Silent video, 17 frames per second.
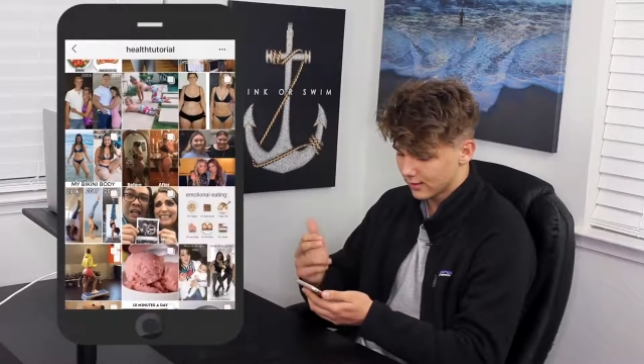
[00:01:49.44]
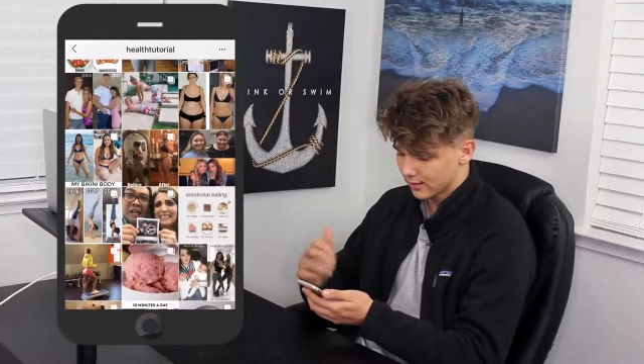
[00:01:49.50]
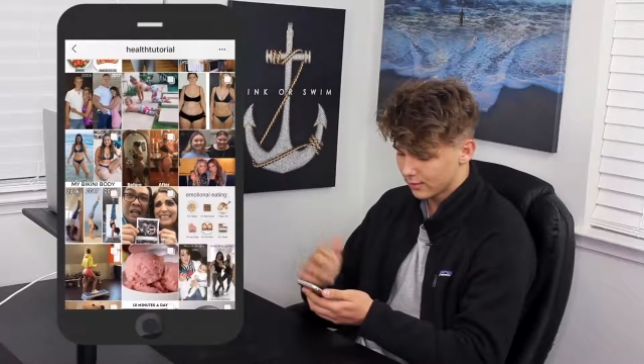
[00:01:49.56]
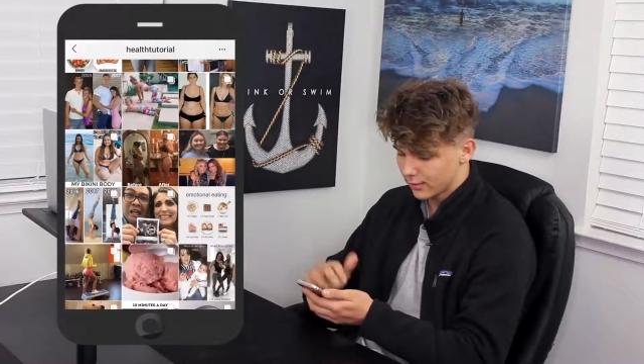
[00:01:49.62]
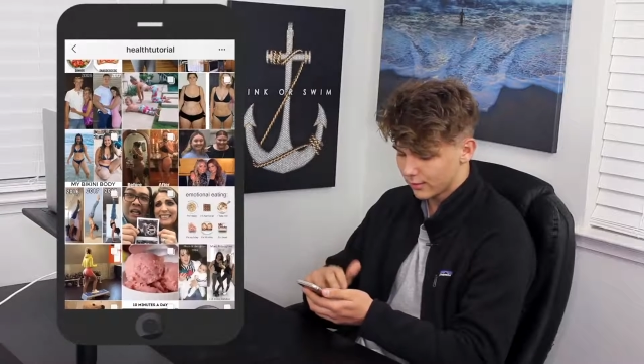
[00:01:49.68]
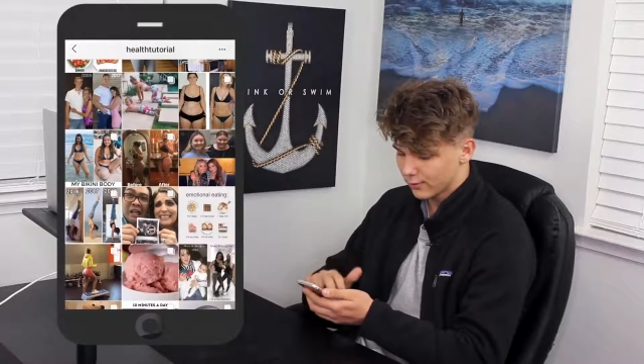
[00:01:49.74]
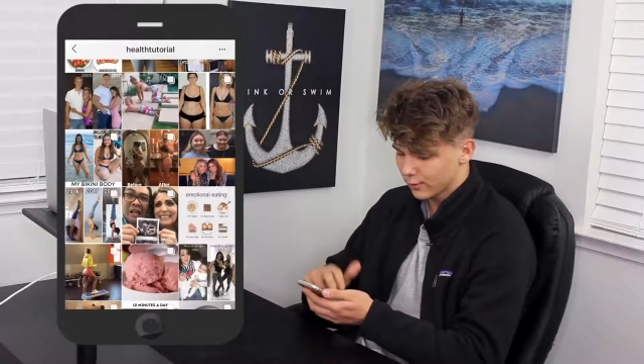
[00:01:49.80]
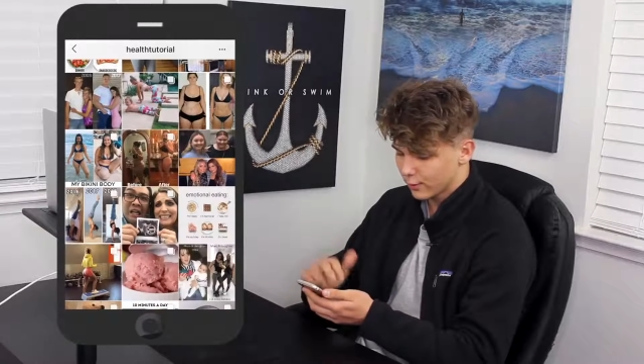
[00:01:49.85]

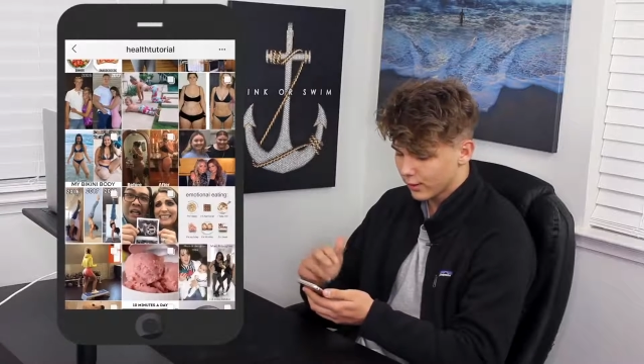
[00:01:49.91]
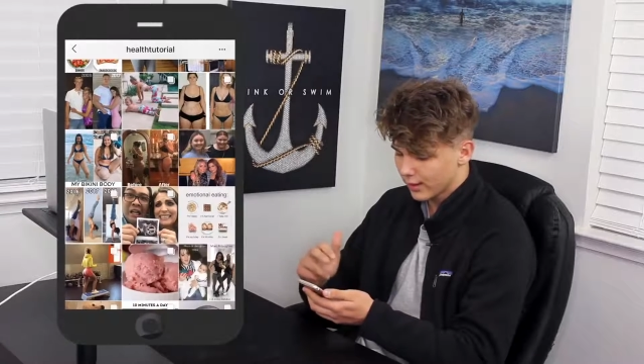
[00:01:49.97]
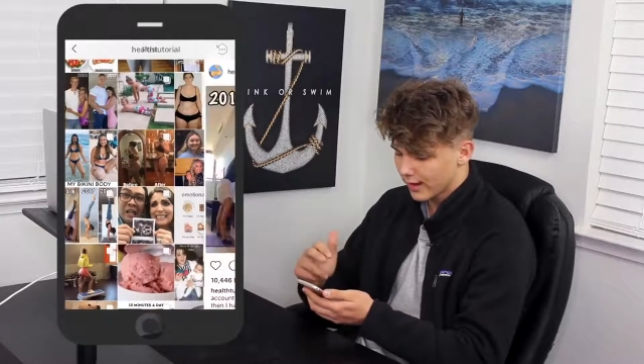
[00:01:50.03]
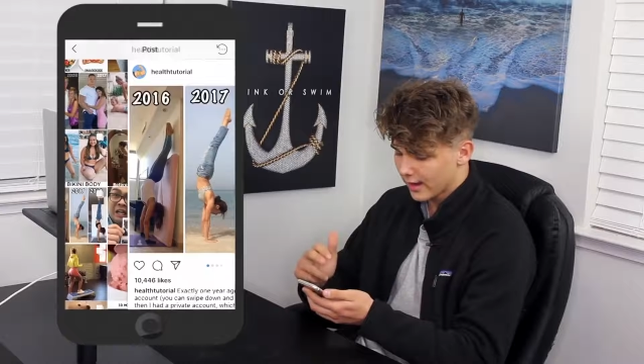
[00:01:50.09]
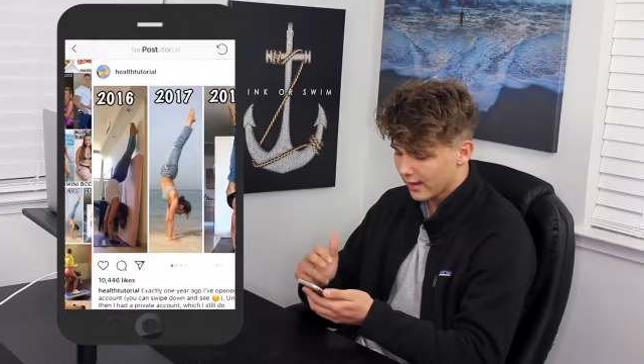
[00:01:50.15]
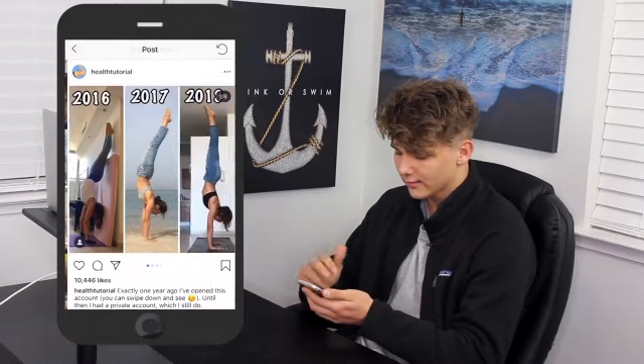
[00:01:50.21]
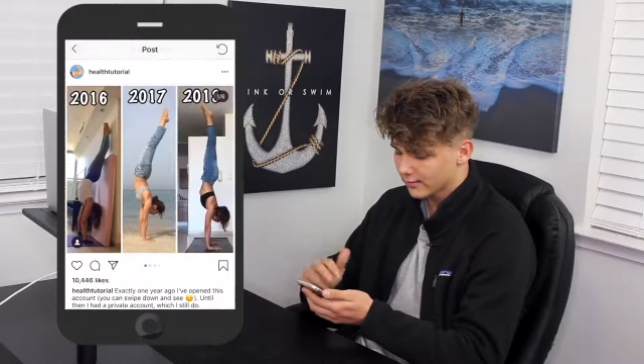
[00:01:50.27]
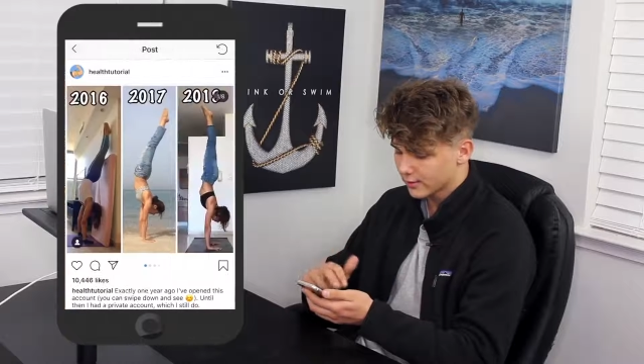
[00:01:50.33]
before and
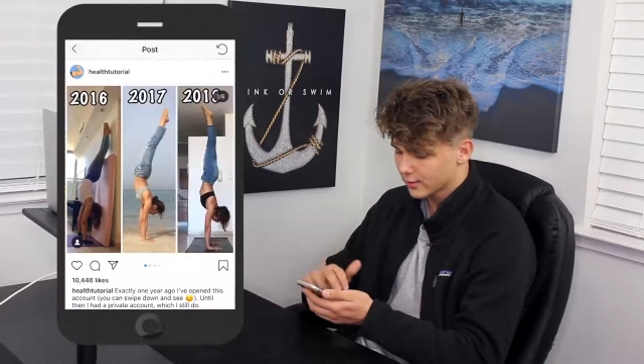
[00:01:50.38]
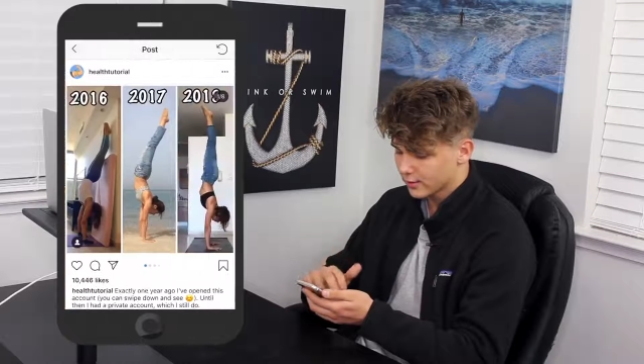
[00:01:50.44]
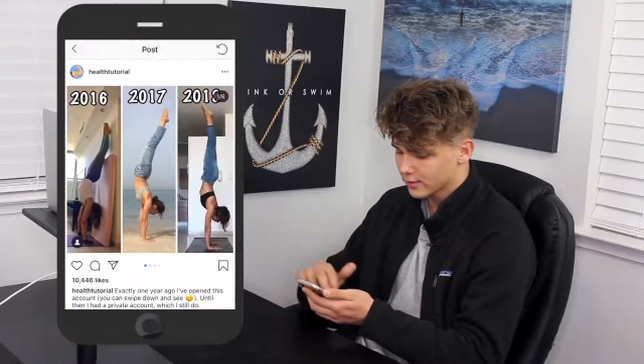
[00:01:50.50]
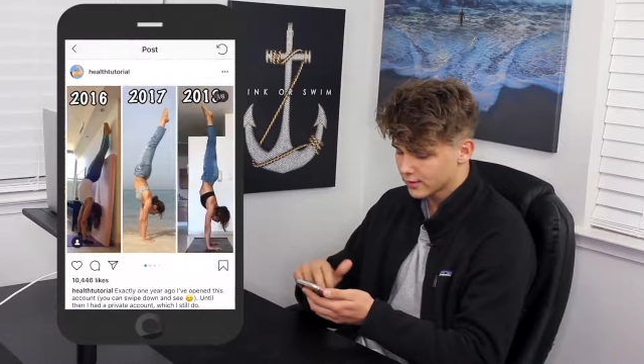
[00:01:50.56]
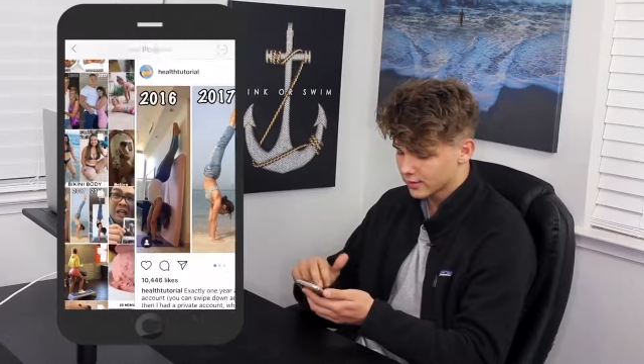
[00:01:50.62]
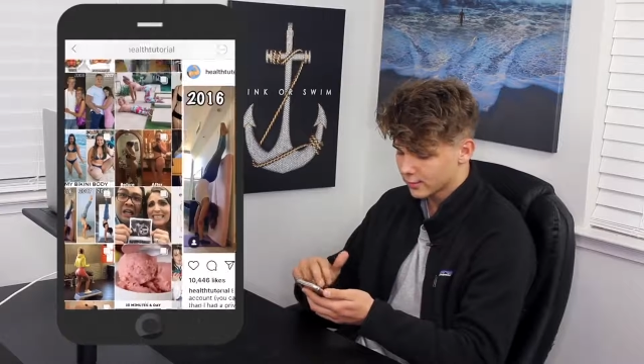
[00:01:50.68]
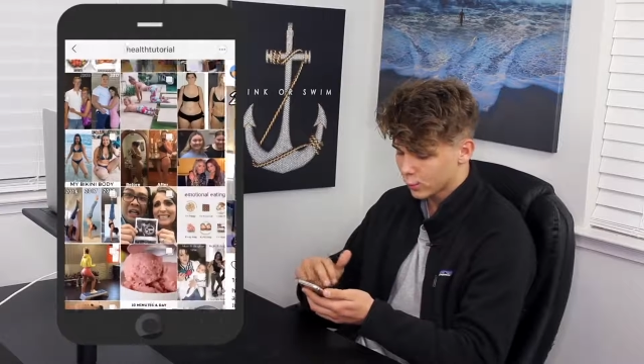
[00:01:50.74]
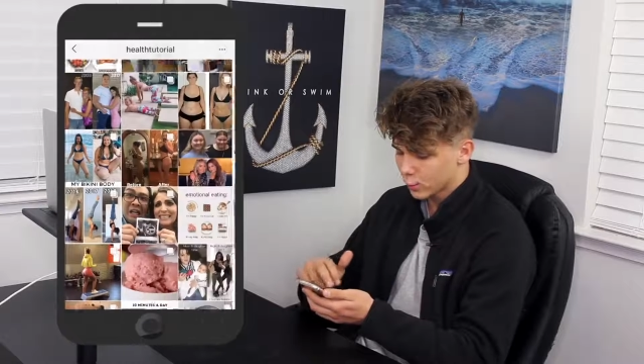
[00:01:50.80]

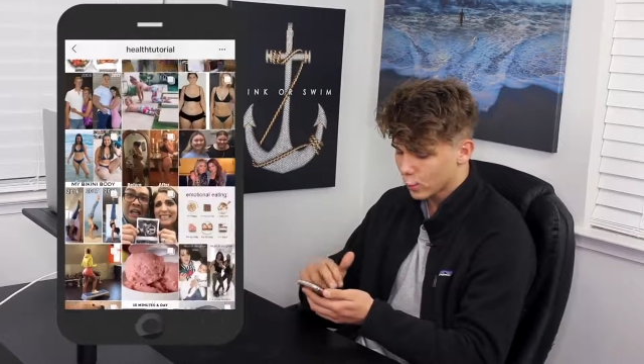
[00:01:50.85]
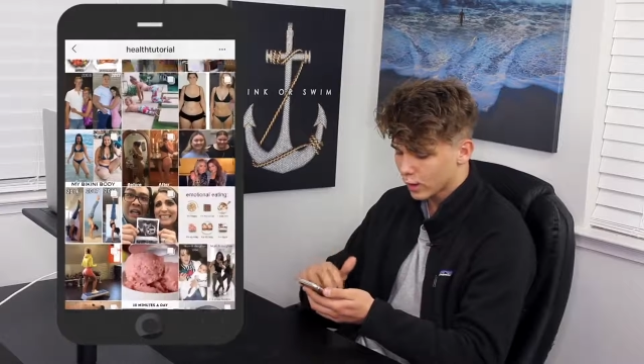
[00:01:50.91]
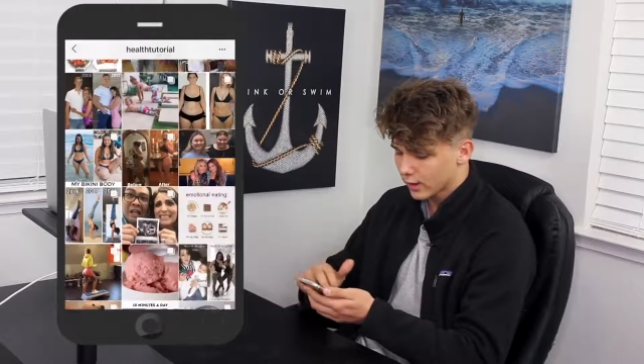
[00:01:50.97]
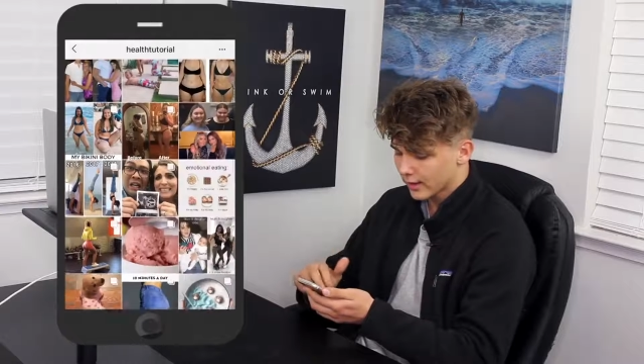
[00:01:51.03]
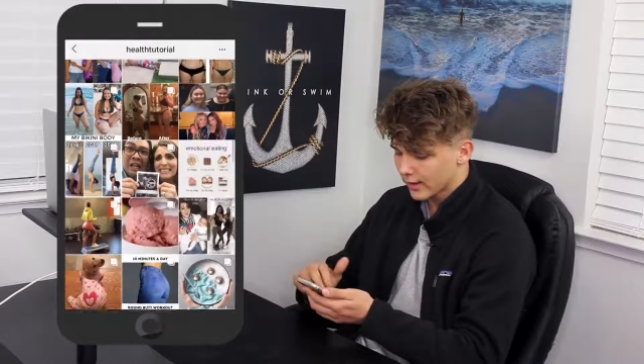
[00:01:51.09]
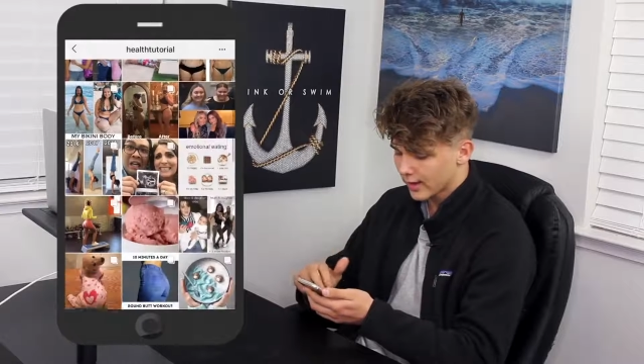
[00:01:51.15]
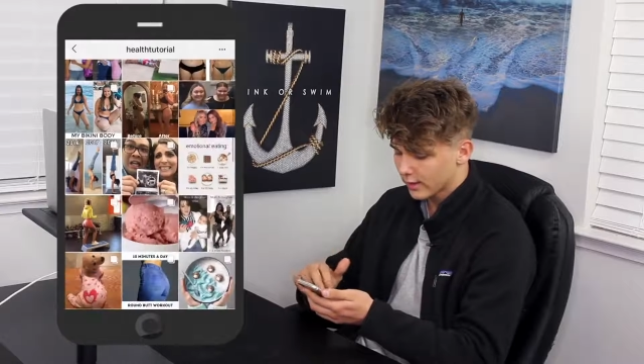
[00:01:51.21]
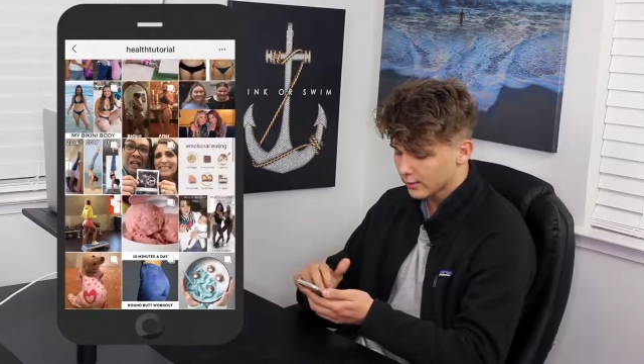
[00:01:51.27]
afters,
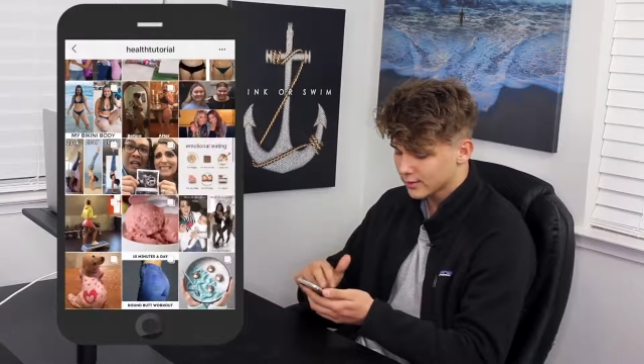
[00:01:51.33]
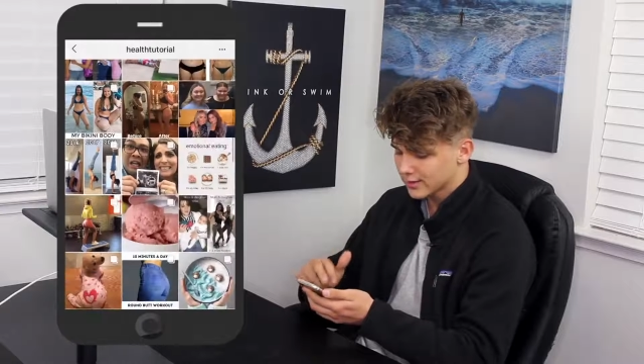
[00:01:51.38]
workouts,